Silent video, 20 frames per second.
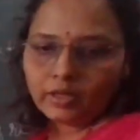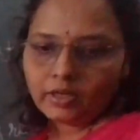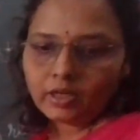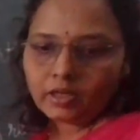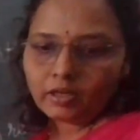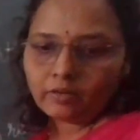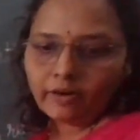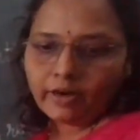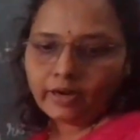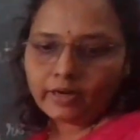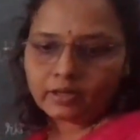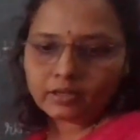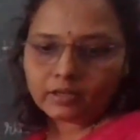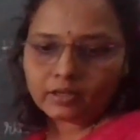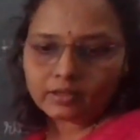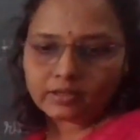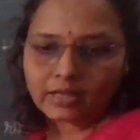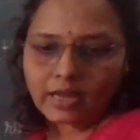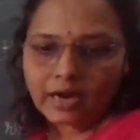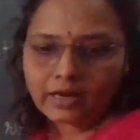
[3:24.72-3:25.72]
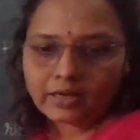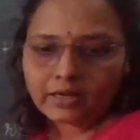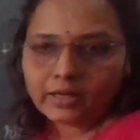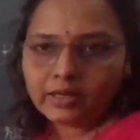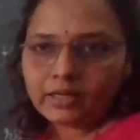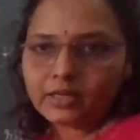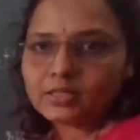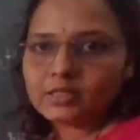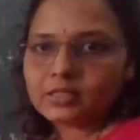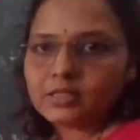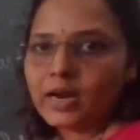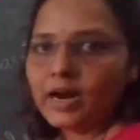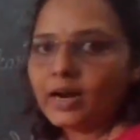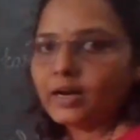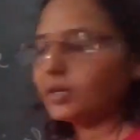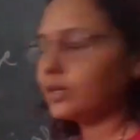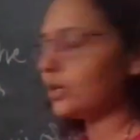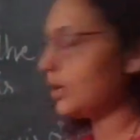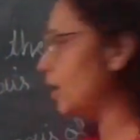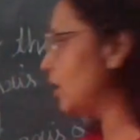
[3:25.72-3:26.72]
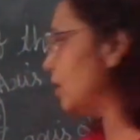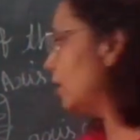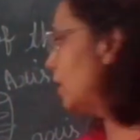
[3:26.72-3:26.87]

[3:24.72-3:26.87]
equator, that is that